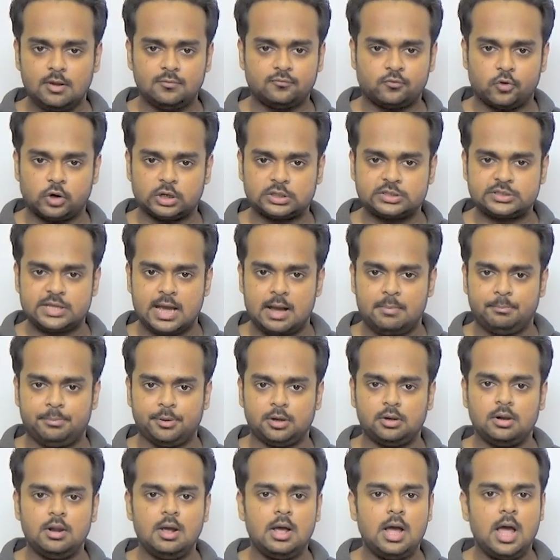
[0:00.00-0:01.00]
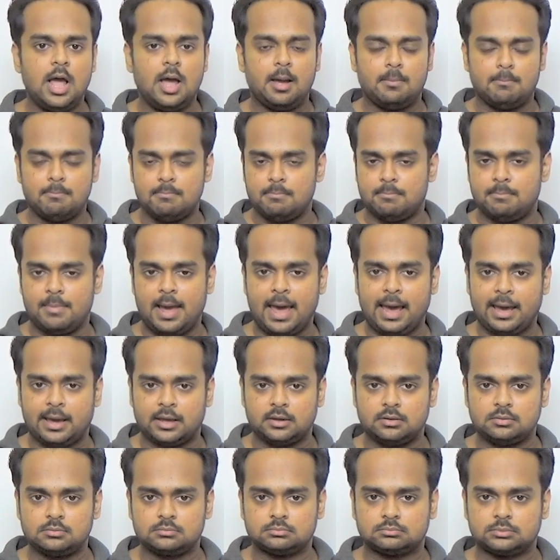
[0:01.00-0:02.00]
For example,
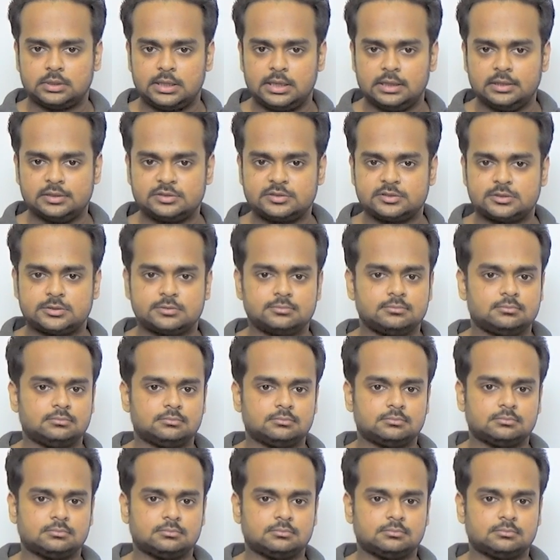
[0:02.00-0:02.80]
man is